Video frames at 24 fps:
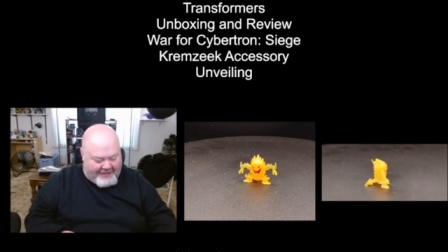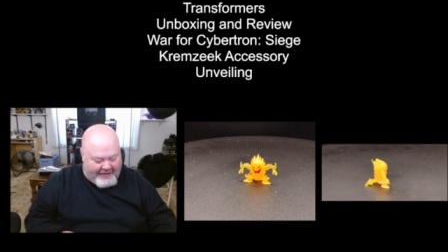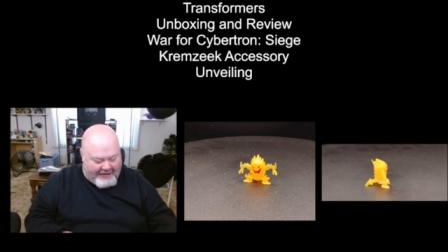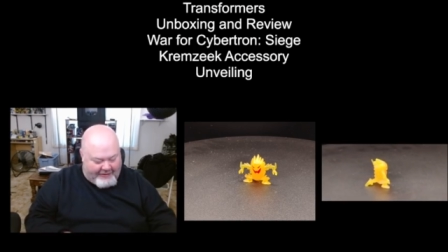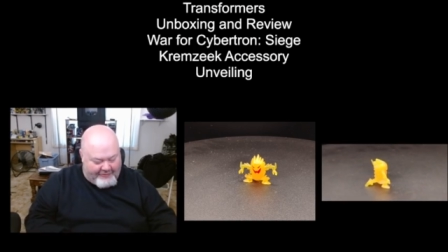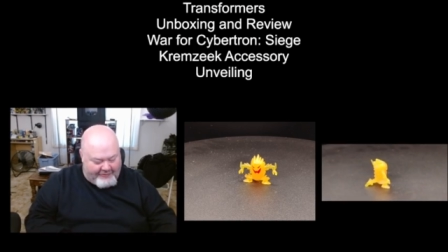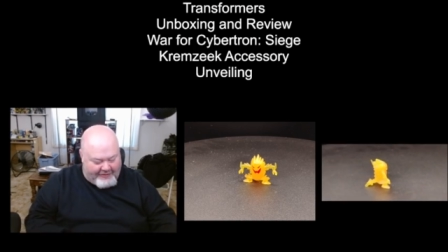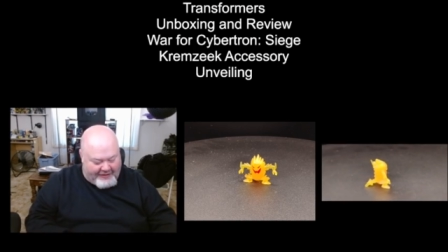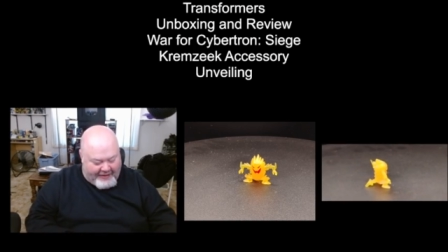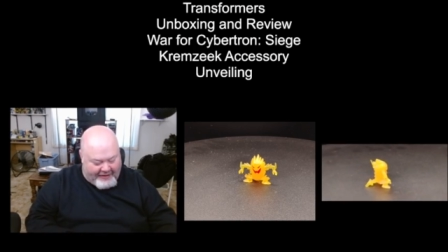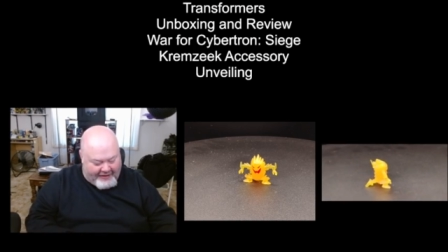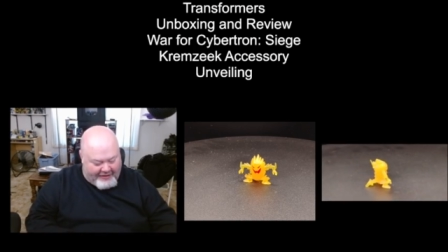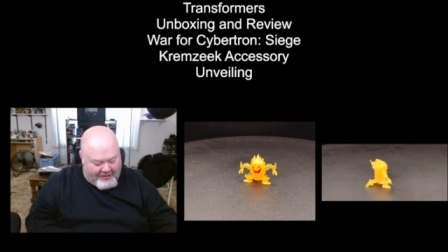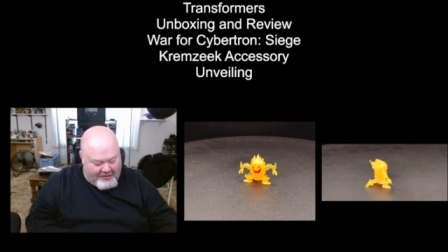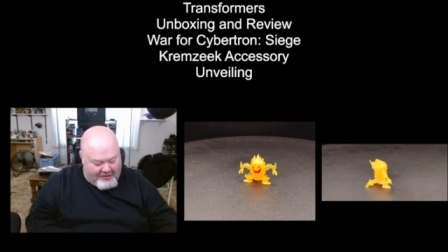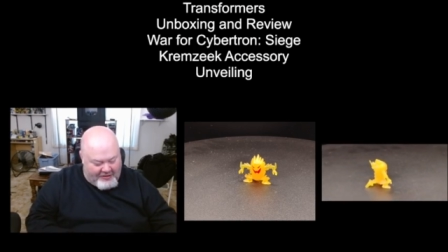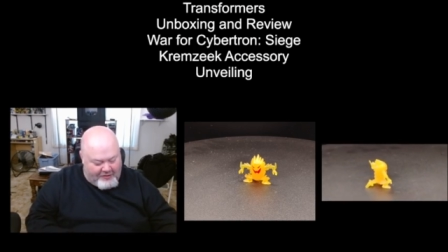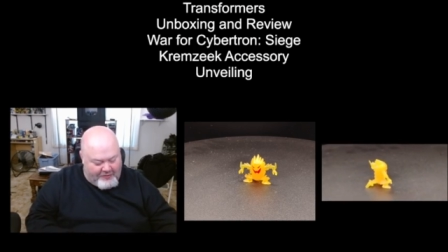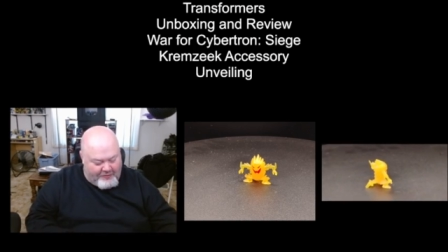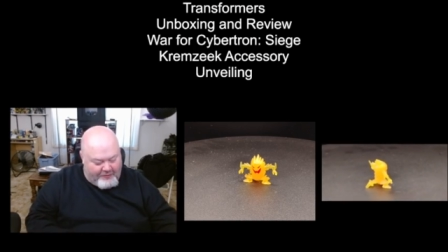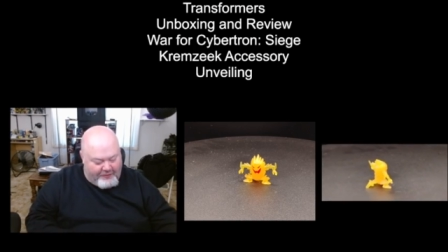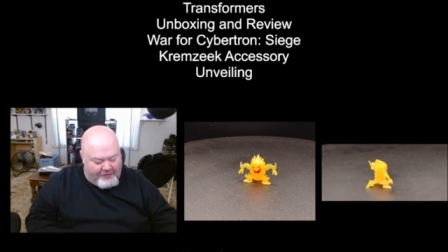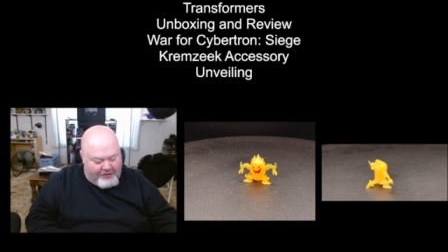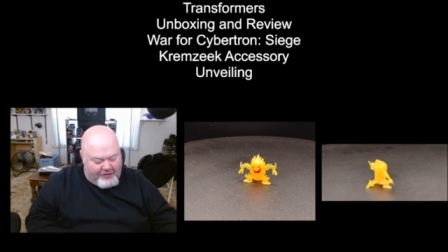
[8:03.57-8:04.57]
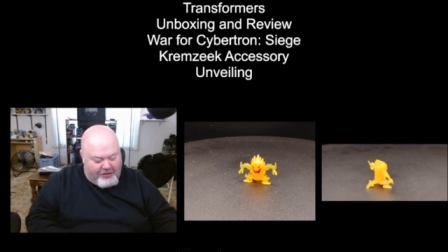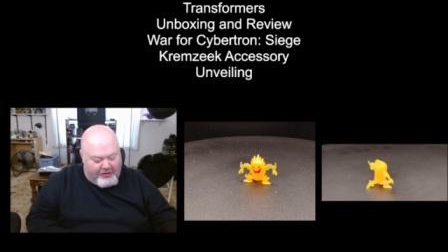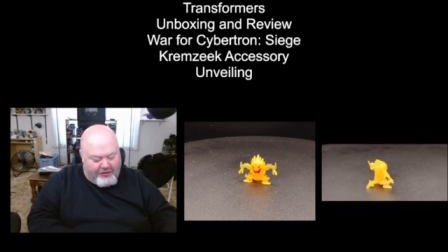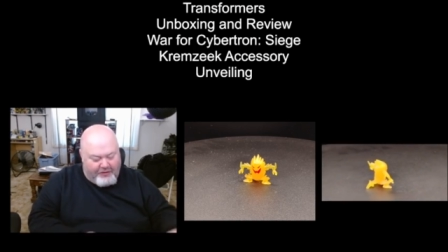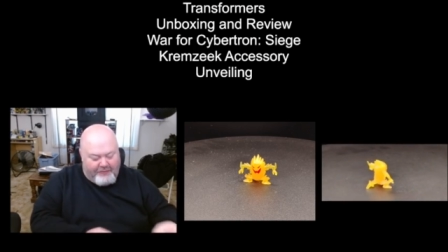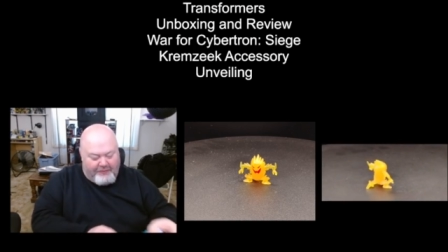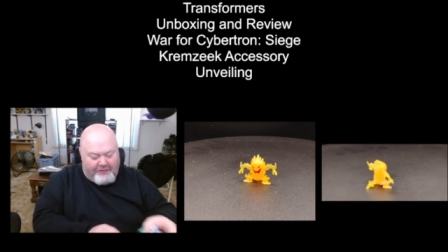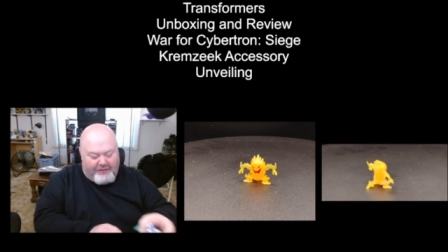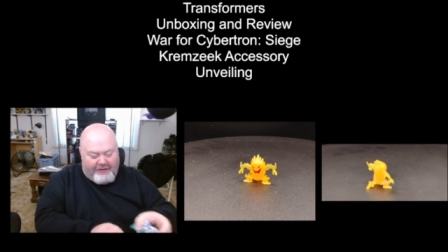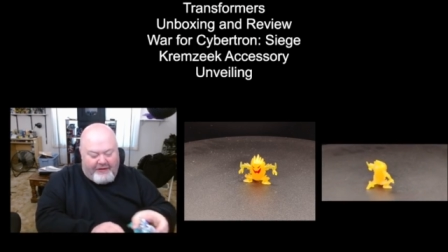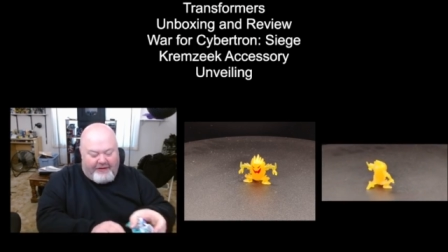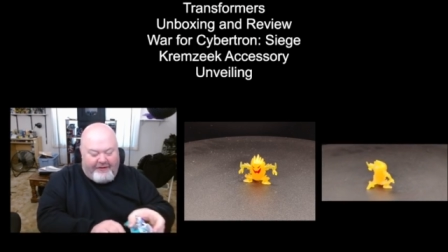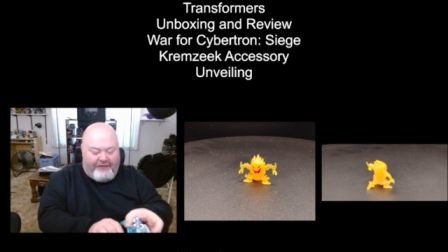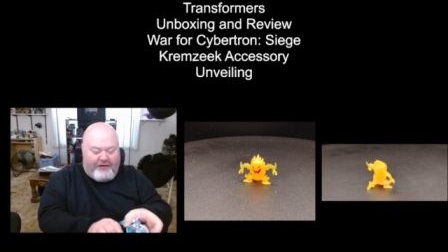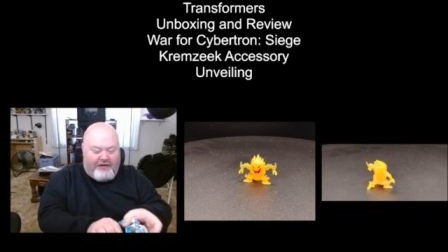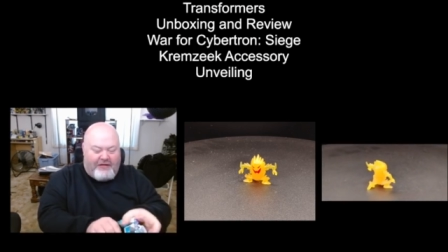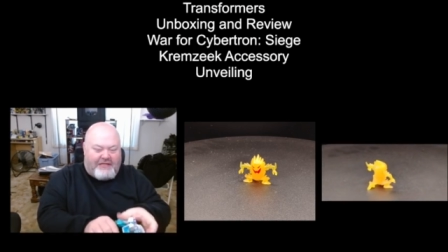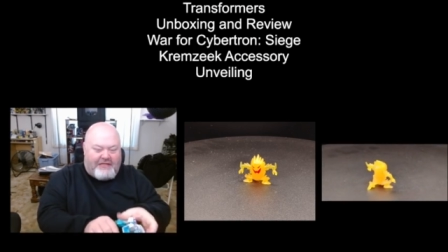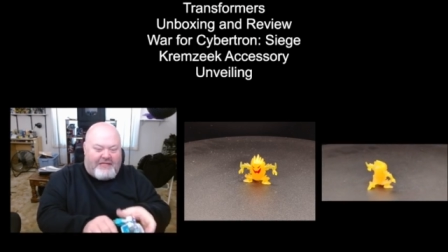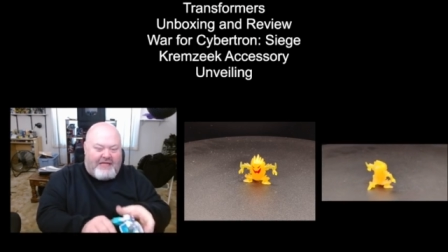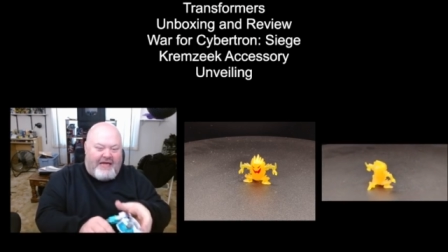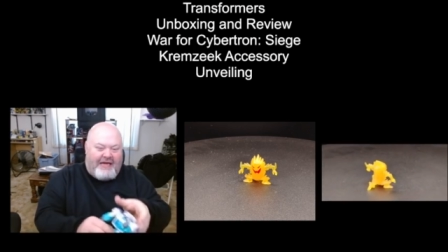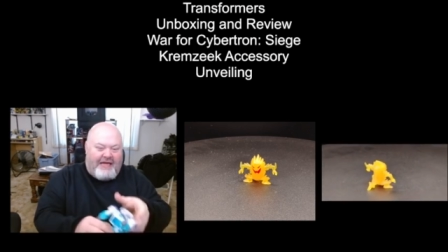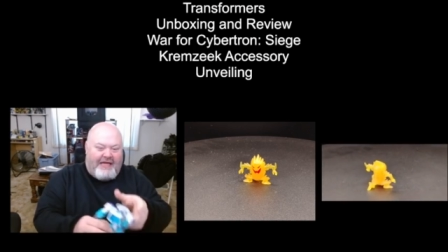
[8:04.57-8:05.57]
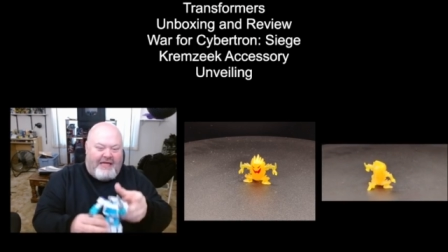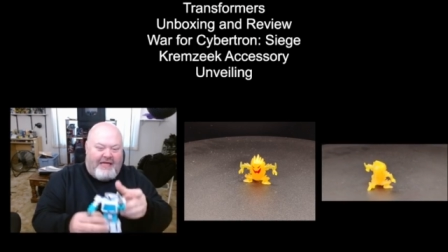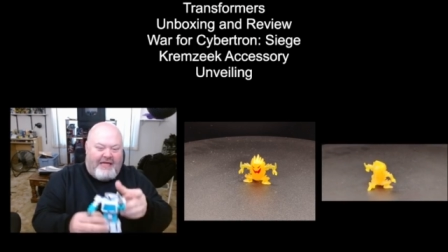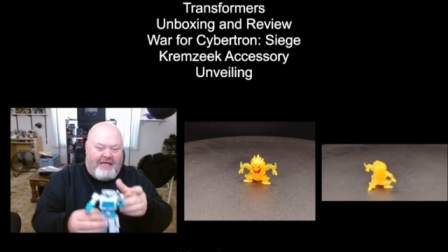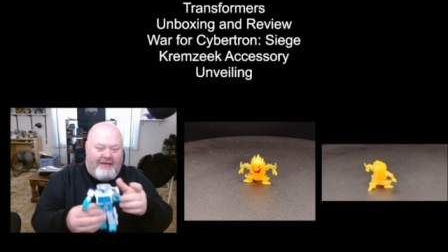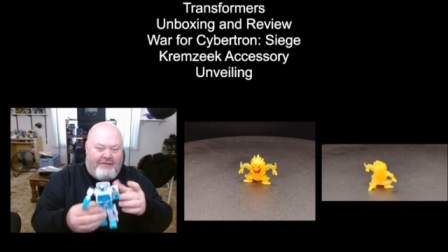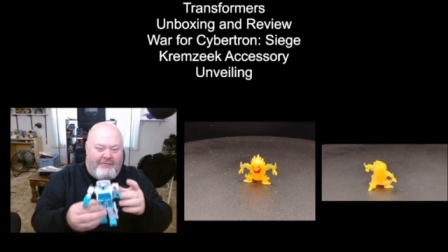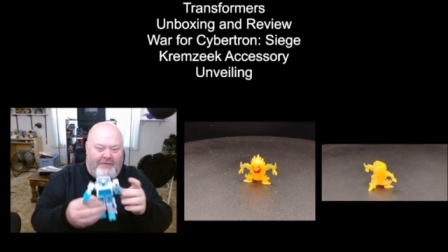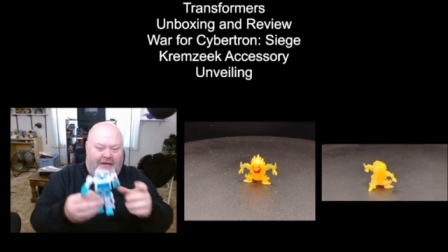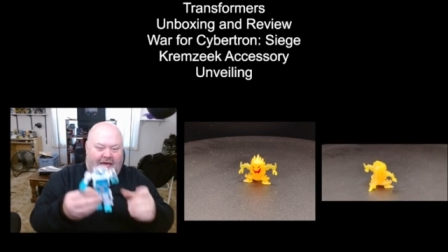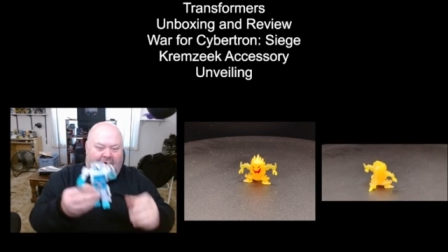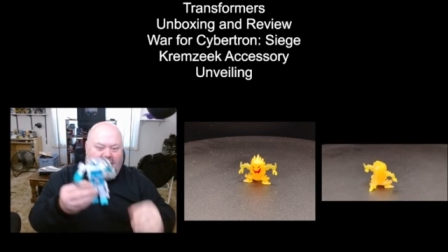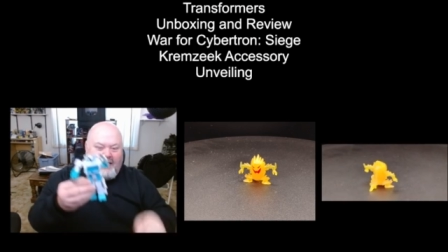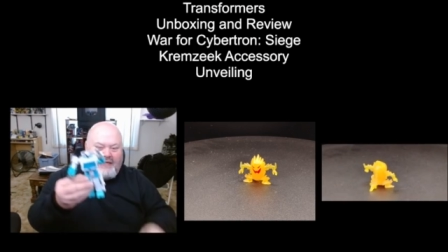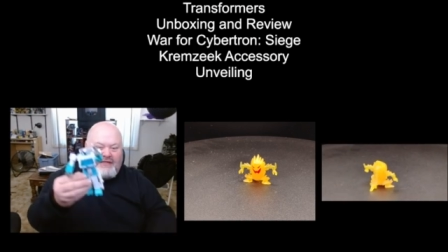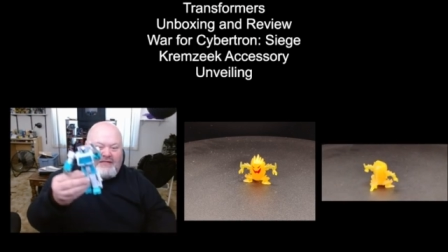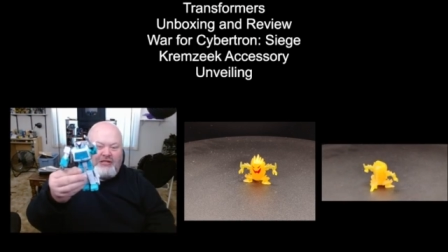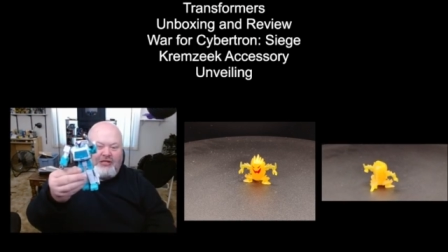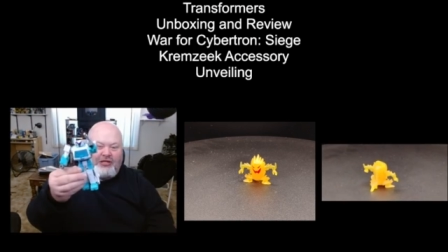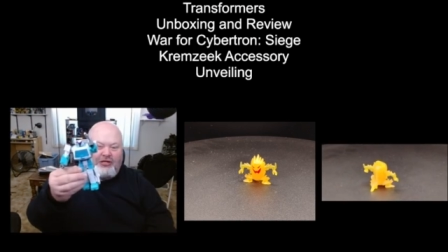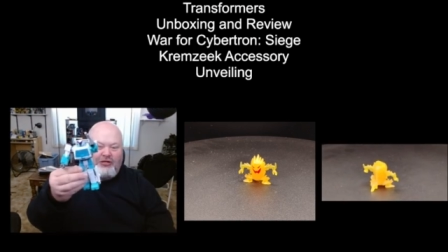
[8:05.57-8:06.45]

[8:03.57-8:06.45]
I mean, like when you're if you're standing him next